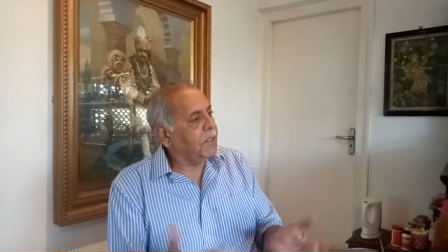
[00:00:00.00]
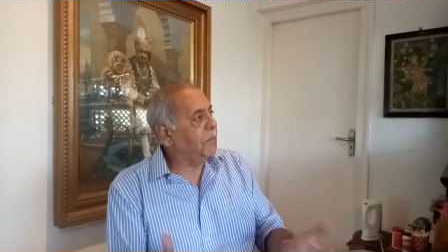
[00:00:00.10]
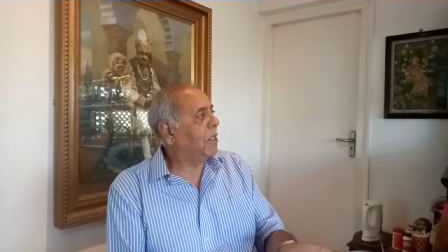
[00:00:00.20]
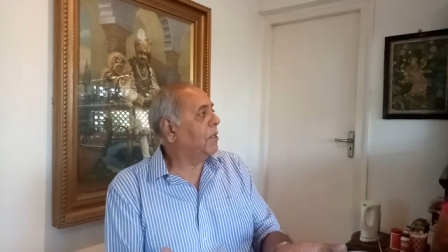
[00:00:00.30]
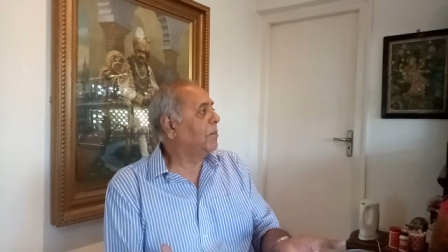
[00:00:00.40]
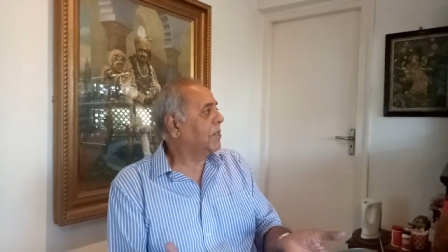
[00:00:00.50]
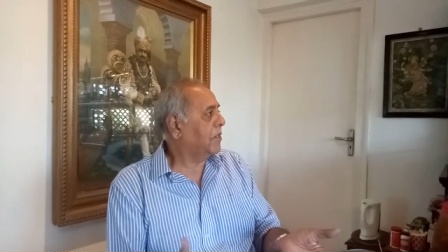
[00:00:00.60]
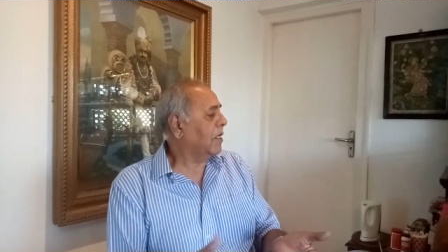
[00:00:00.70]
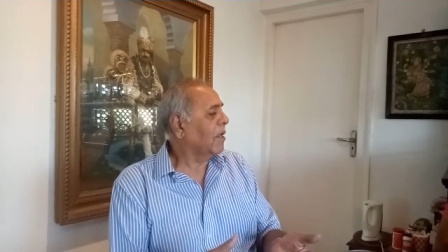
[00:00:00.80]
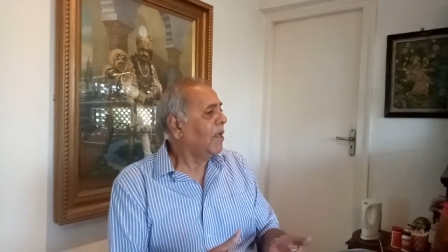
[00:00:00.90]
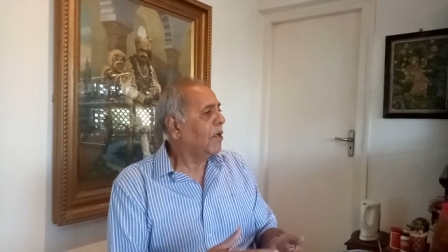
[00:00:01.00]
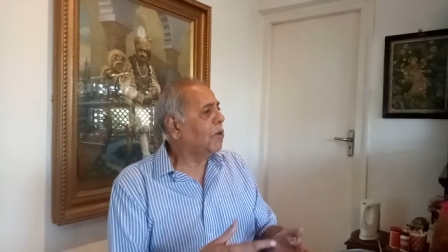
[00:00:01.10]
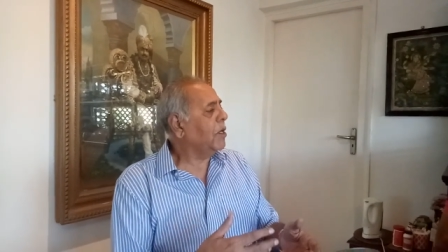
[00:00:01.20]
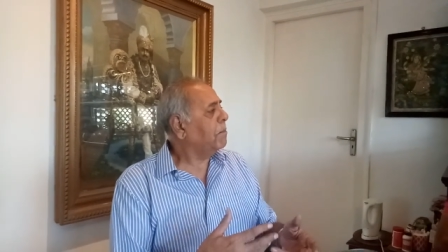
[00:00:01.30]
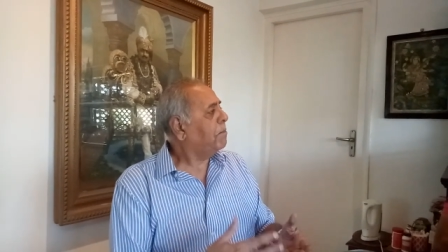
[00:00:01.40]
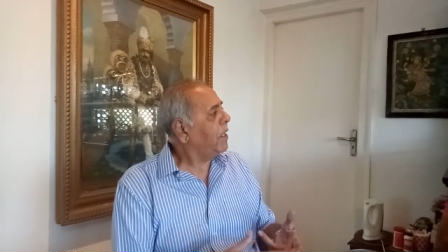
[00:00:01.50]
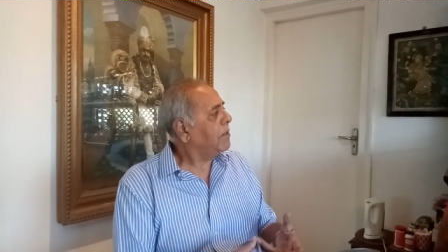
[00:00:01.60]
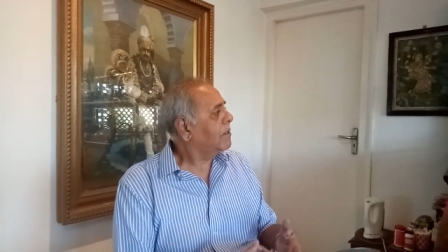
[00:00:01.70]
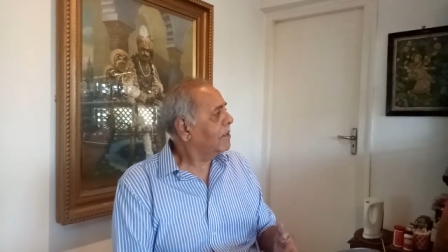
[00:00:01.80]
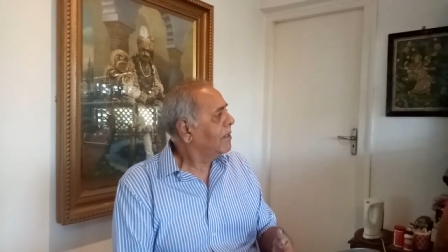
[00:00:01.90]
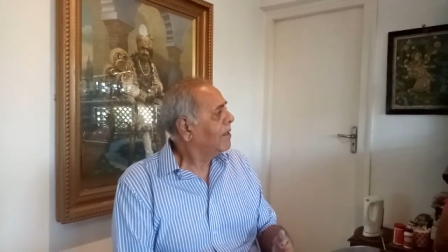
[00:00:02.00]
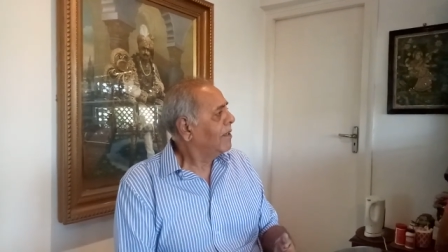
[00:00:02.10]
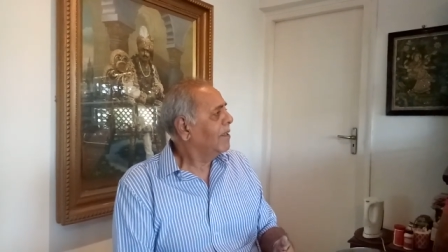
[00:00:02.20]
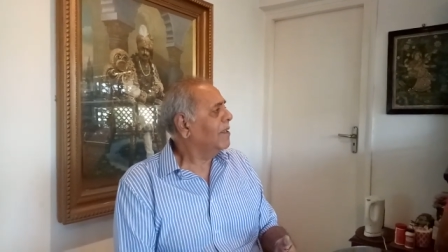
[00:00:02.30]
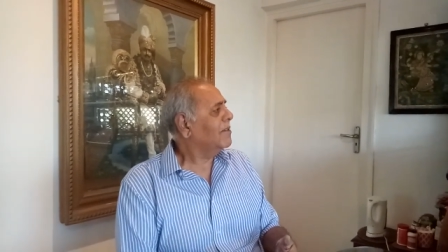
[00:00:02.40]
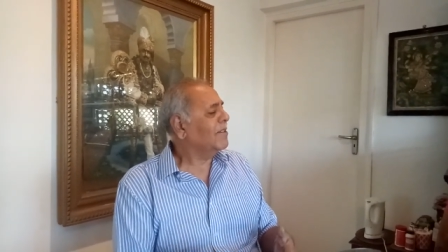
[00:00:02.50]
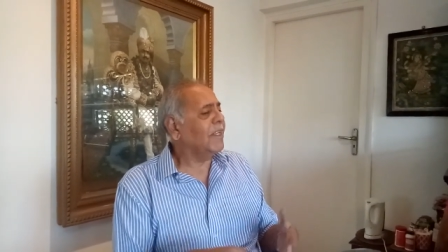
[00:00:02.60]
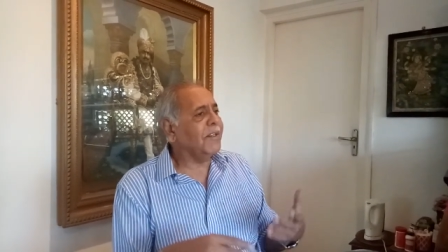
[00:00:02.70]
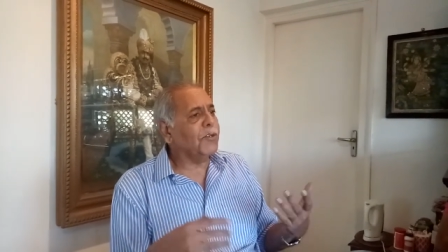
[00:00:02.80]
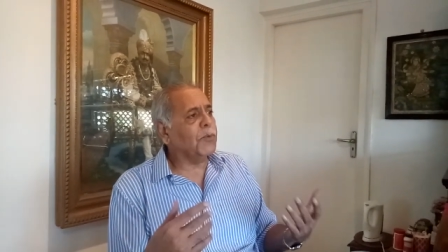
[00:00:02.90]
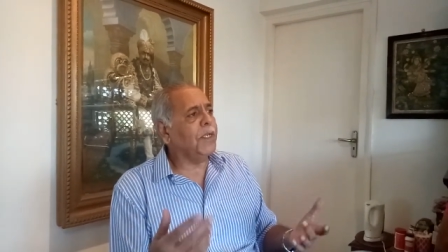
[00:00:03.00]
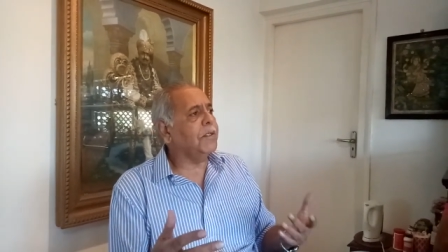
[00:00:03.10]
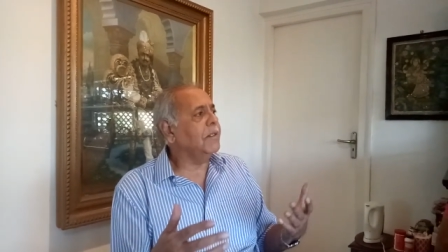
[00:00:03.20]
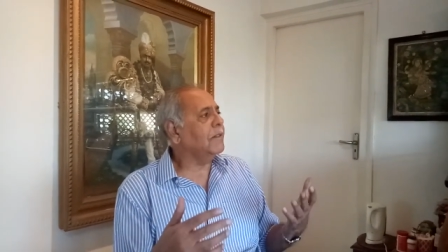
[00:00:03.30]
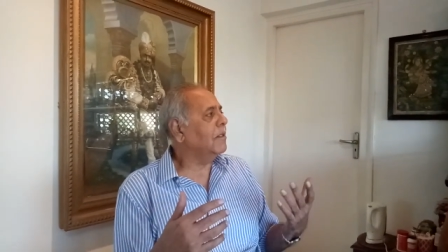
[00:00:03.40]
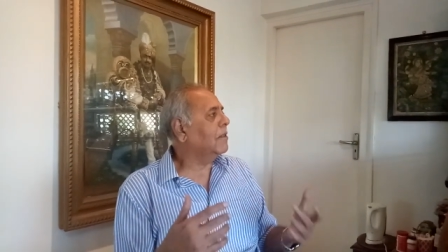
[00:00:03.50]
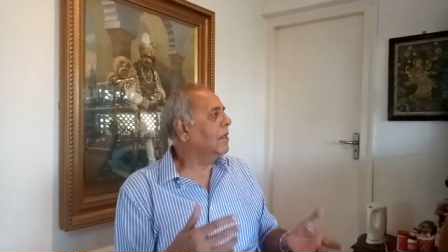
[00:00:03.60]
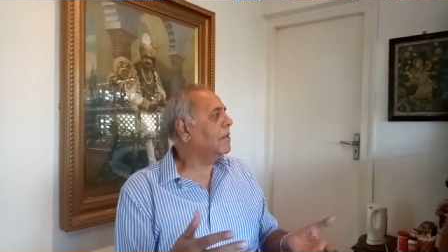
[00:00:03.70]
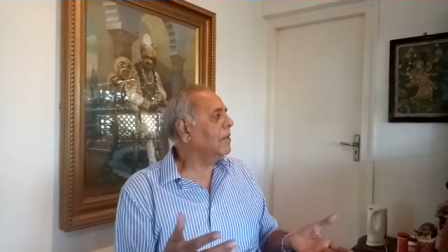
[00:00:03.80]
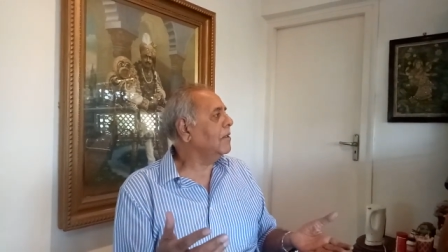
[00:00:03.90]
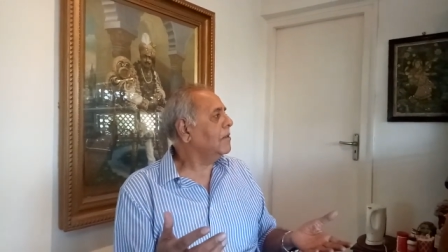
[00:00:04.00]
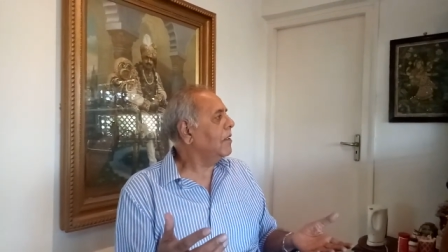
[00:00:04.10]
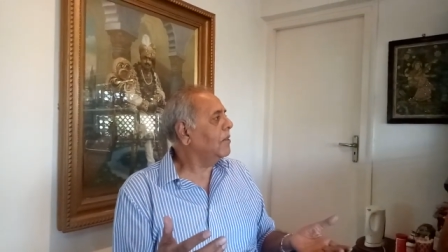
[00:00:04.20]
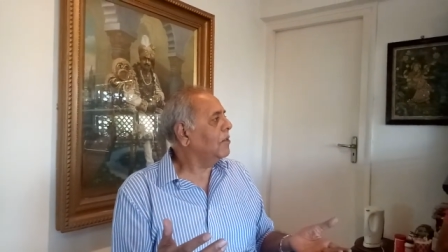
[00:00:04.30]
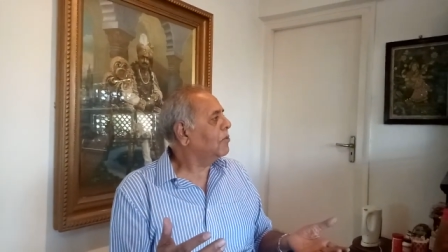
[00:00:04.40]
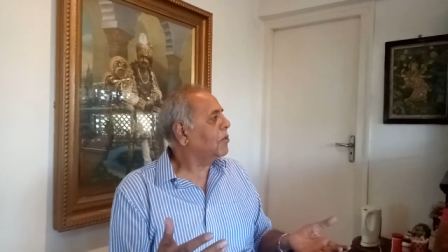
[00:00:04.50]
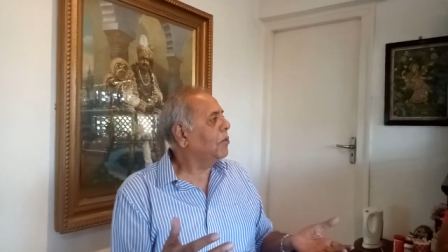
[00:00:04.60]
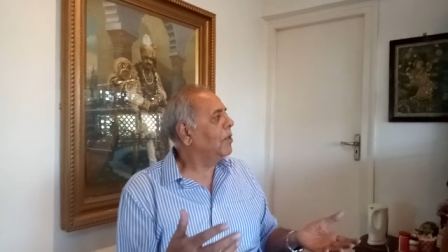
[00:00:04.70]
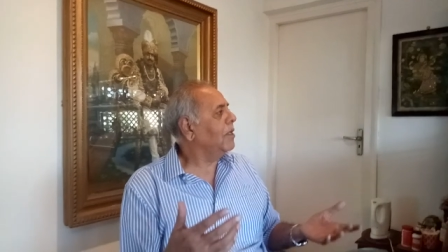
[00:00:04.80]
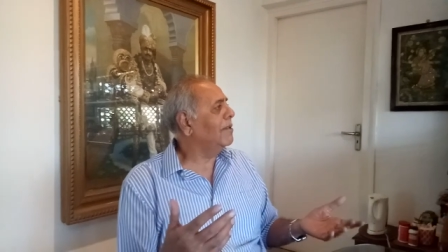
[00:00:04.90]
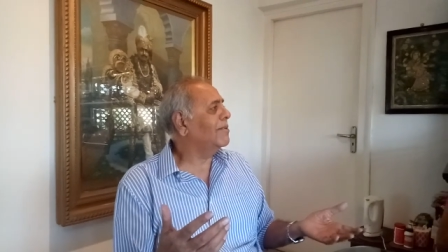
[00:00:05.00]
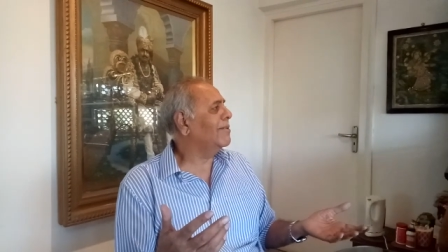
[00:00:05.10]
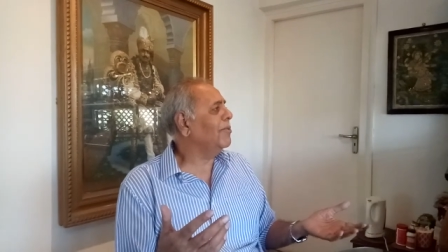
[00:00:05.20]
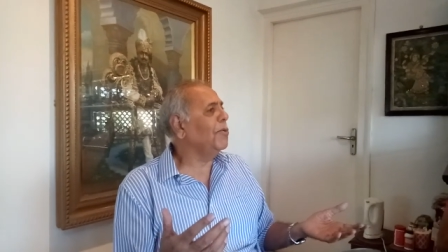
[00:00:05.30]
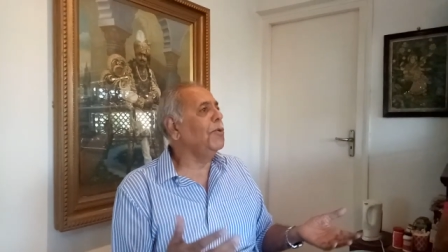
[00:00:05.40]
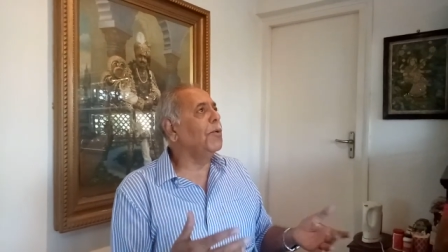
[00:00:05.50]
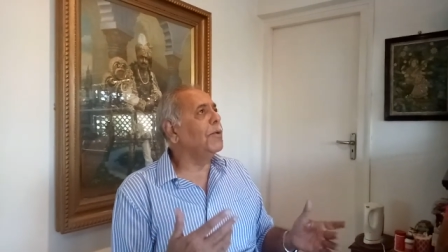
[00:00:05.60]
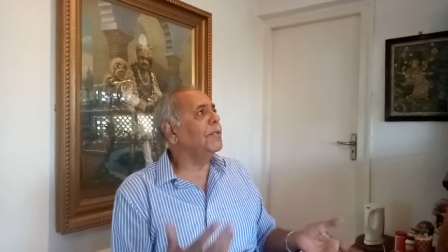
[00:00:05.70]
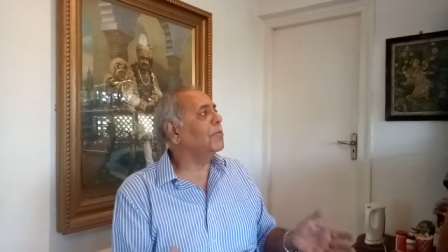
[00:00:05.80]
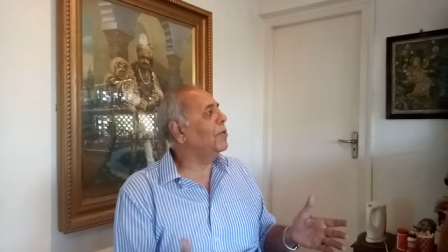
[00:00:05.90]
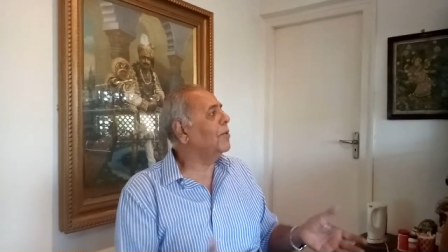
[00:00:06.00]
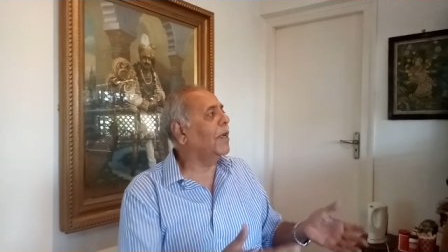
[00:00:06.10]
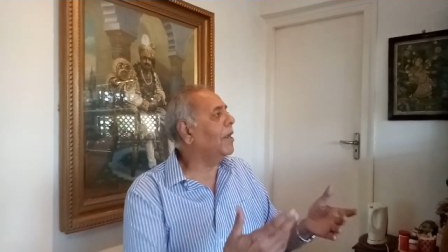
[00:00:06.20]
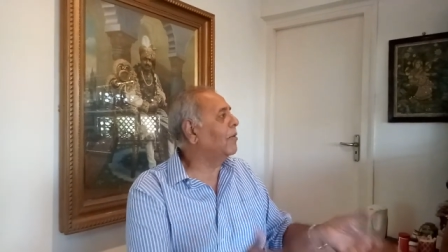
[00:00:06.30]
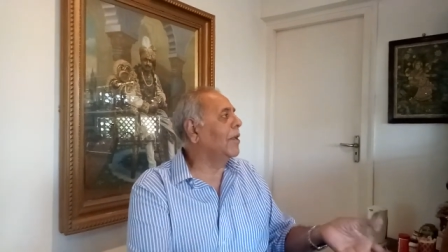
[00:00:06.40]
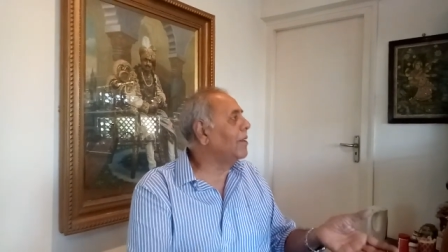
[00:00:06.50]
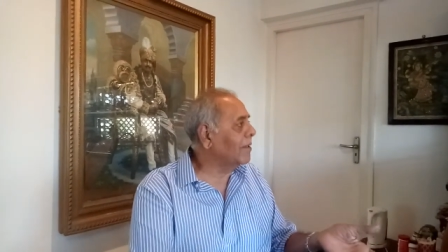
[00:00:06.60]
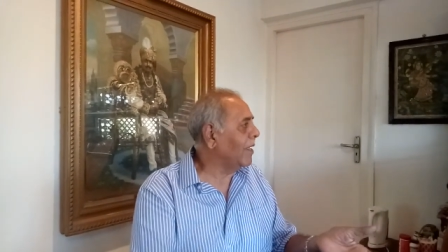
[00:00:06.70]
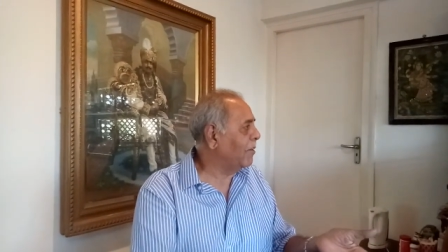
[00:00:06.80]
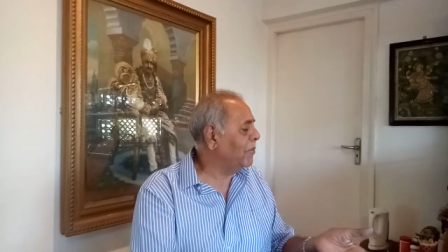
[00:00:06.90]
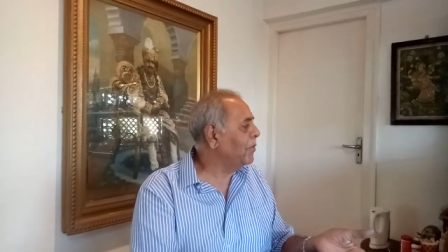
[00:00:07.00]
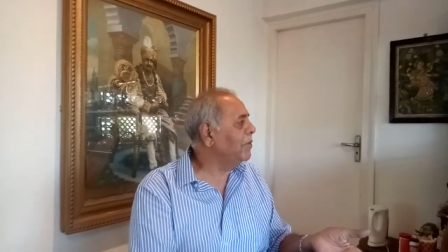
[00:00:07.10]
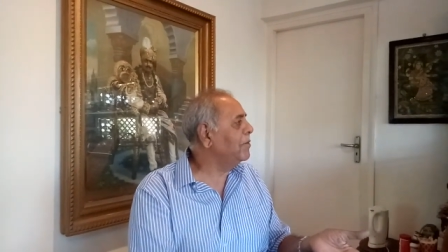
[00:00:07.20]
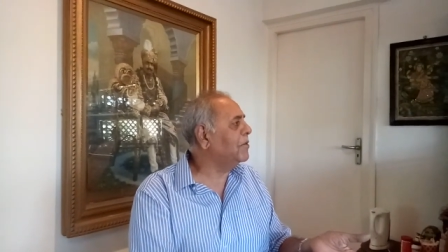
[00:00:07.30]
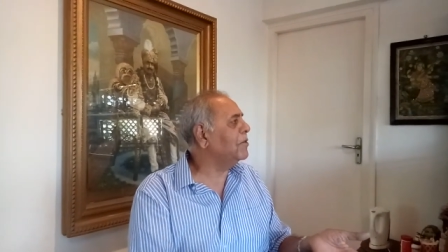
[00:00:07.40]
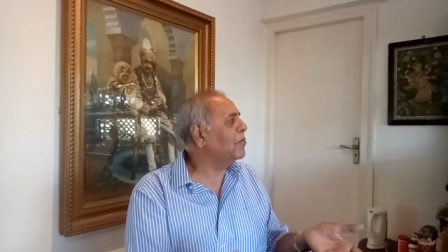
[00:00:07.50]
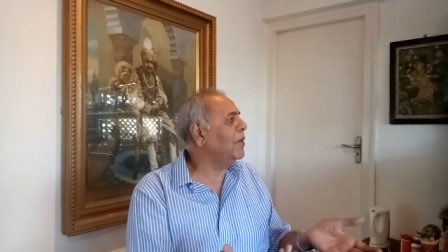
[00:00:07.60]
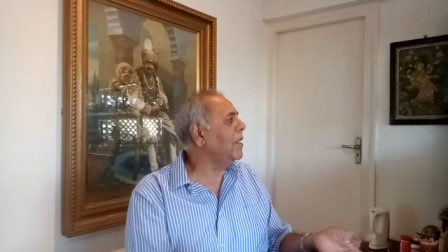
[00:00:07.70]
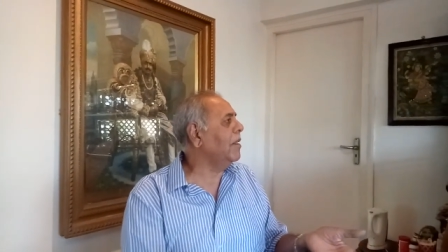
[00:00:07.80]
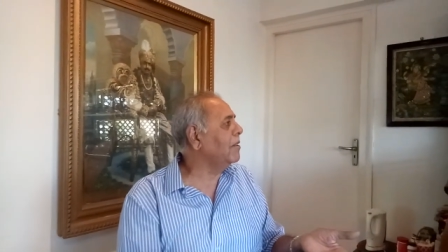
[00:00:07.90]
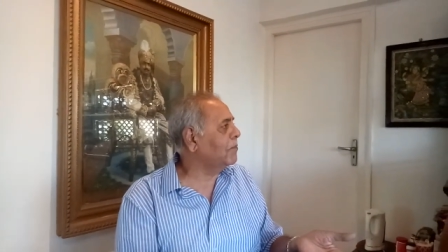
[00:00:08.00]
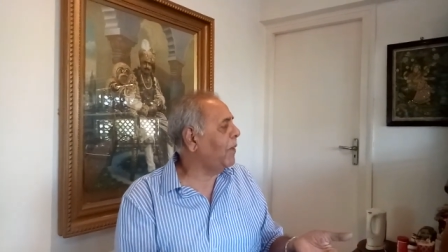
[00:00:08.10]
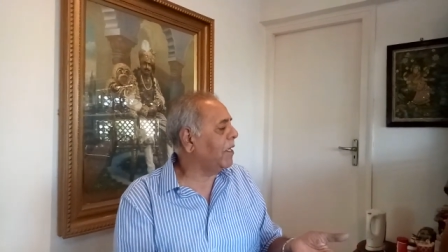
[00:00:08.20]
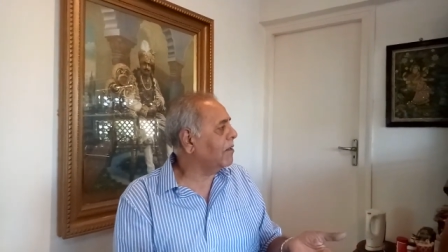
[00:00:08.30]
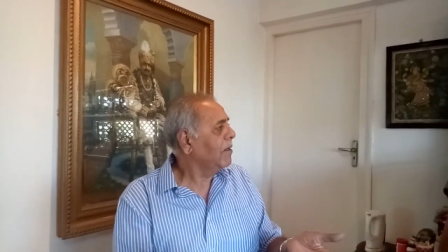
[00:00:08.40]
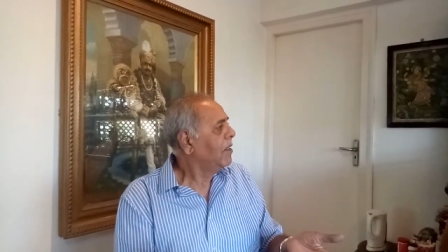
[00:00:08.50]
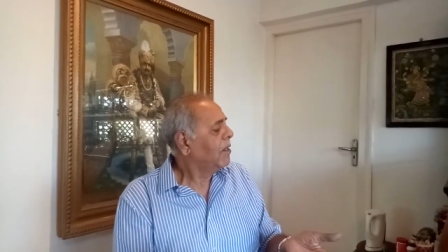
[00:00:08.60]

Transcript: He made a mistake. Look at Pant. He's getting 20s and 30s and then throwing his. You know he's going to get out any time. You know he's just swinging his bat.